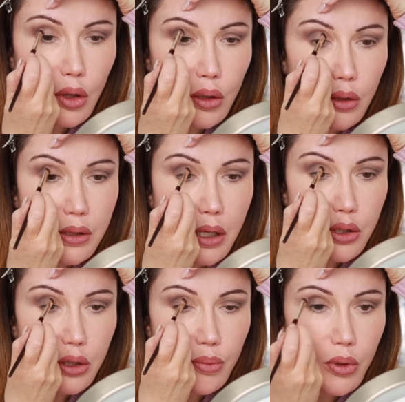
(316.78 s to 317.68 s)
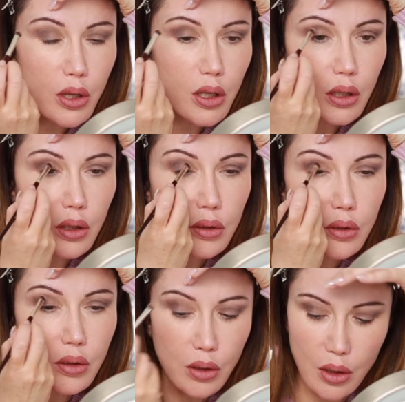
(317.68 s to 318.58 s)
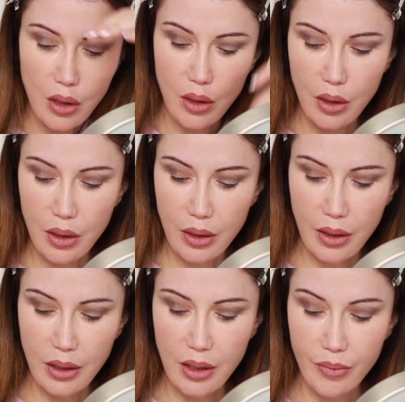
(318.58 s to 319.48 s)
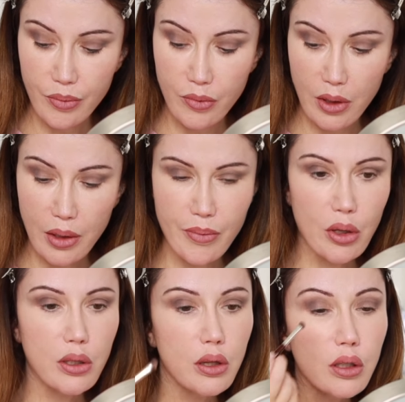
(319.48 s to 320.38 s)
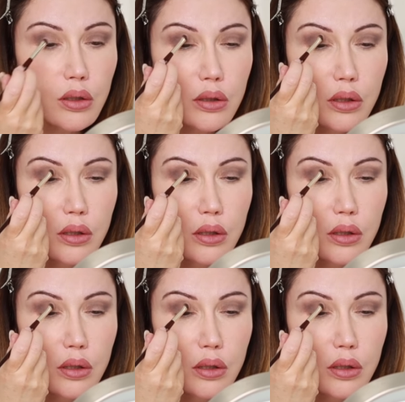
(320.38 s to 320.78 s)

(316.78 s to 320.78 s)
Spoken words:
Oh, that's actually pretty. I need to really build it though.